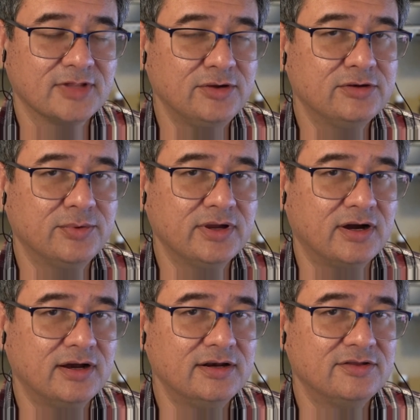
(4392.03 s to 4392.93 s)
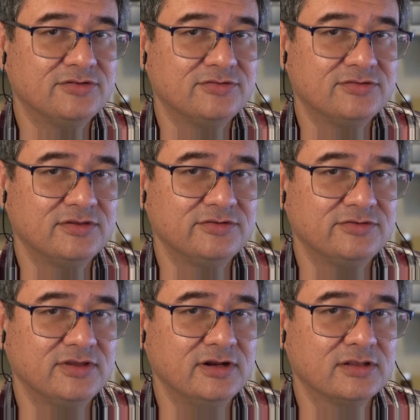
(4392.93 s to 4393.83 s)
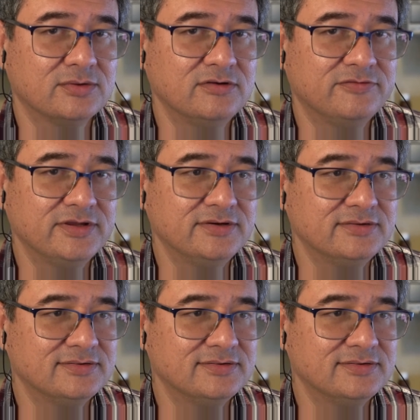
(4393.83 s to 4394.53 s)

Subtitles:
going on? Is this the end of the road for you?